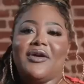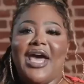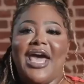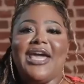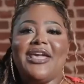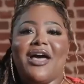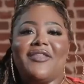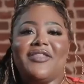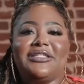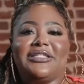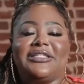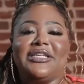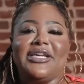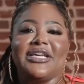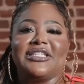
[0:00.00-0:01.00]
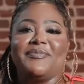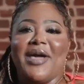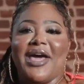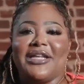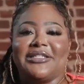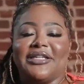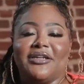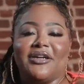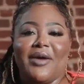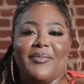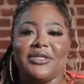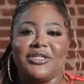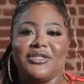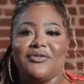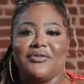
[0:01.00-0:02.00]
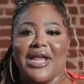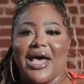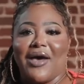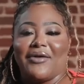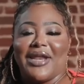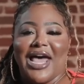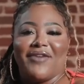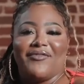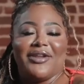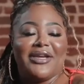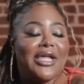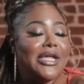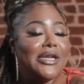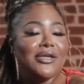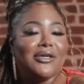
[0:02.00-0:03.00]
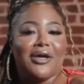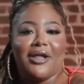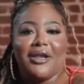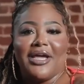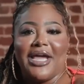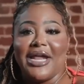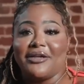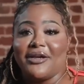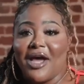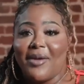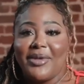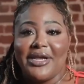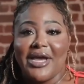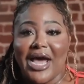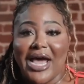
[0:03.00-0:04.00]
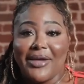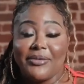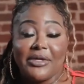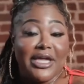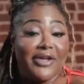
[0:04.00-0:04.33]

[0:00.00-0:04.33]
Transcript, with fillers: Hey y'all, this is T.S. Madison coming to you loud, live, and in color at Comedy Hype.